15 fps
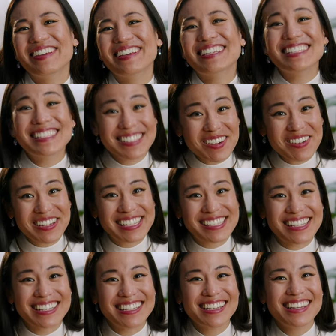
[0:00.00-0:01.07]
It's so
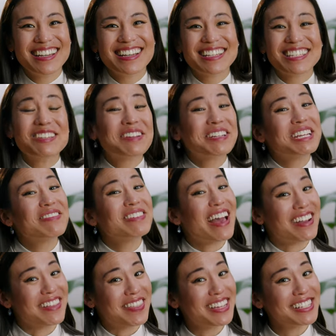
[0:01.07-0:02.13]
easy, you can even
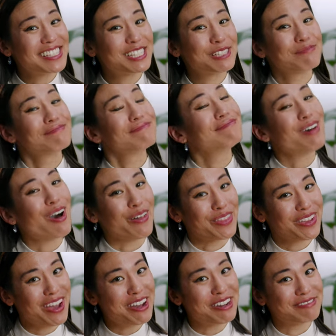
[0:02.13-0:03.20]
edit this on the
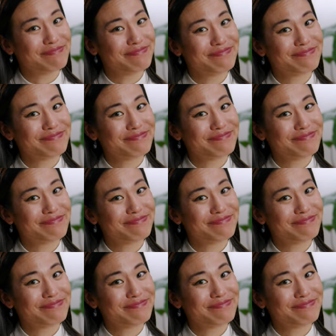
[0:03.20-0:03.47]
go.